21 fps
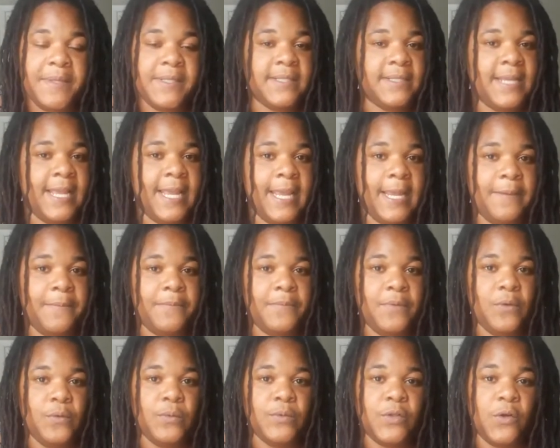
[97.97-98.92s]
His name,
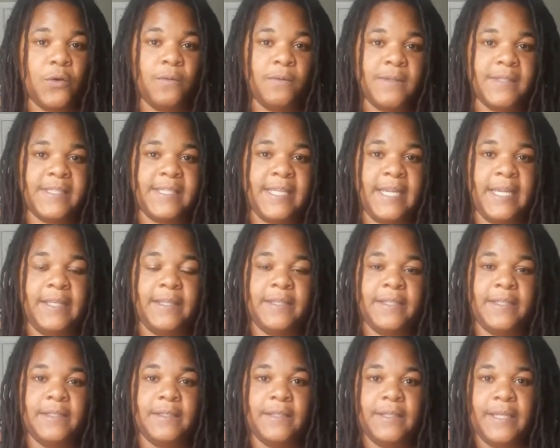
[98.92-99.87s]
who was overseeing
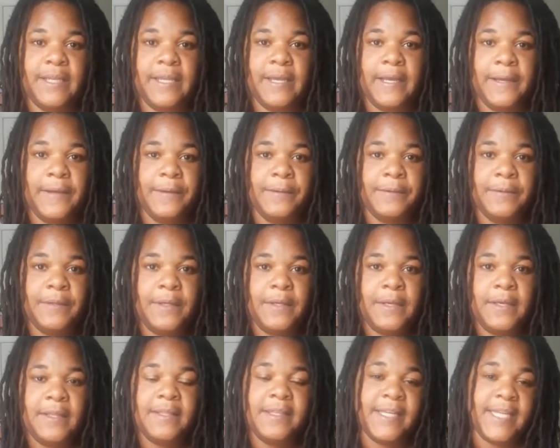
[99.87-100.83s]
the
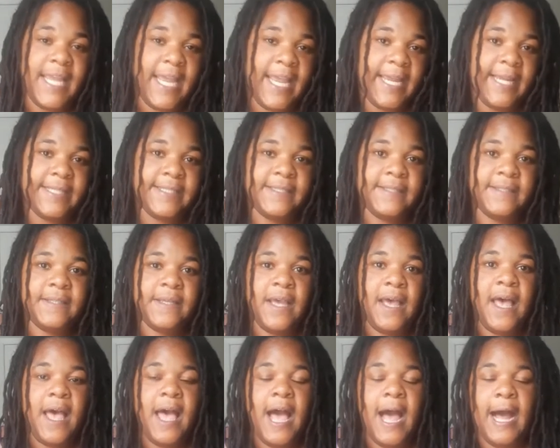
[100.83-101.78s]
case,
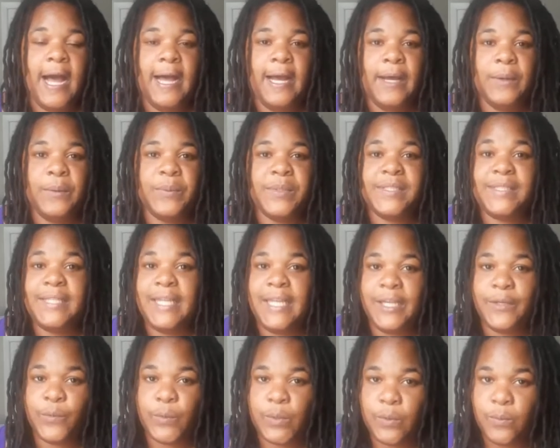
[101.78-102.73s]
was
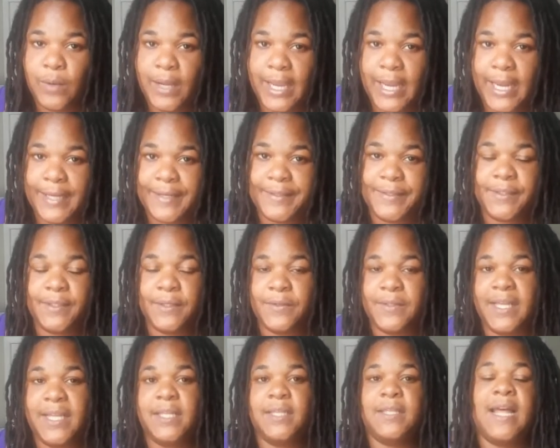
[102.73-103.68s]
Henry Wade, and so
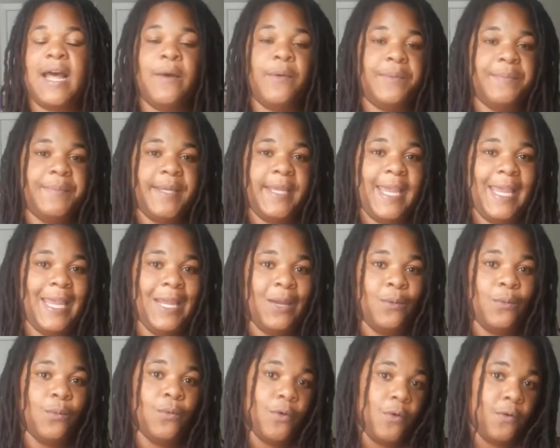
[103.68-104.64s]
that's how it
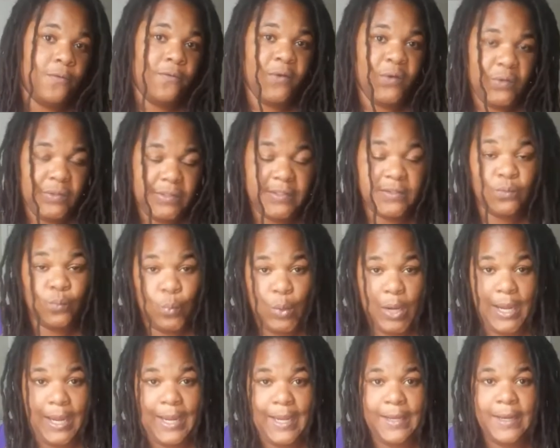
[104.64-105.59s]
became Roe versus
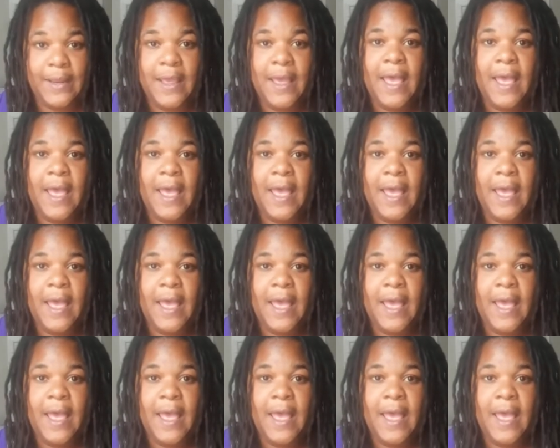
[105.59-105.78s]
Wade.